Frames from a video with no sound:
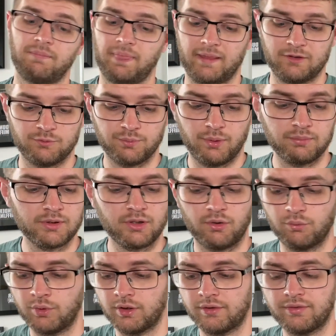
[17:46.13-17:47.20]
It's probably not
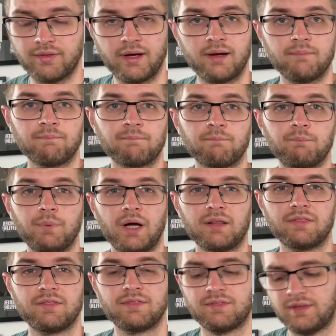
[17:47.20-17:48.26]
worth that, but
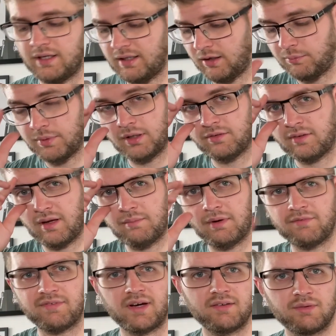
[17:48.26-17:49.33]
I think I'll be able to get my
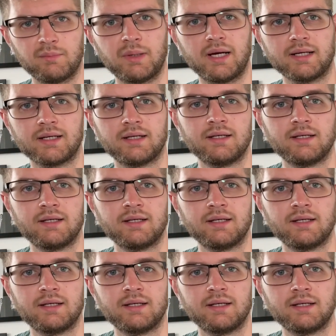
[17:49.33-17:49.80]
£5 back.